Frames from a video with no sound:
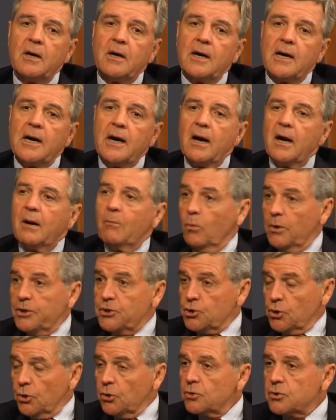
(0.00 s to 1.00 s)
and we
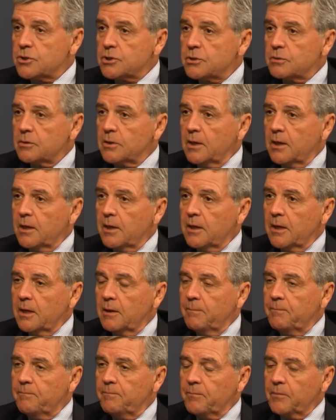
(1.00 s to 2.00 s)
chose
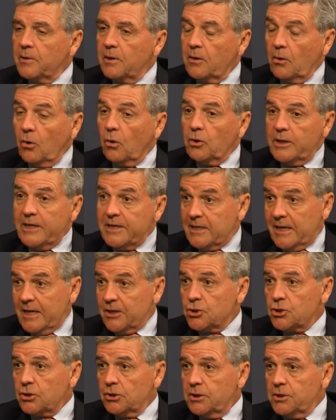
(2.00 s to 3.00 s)

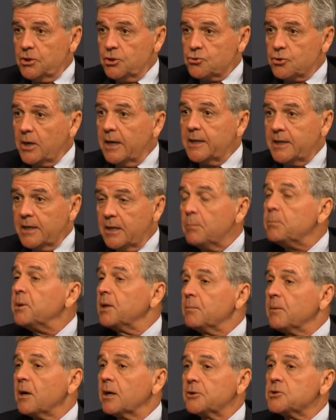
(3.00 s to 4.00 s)
intentionally to try to get a
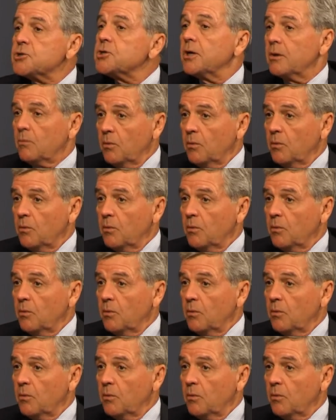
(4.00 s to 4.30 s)
big market share,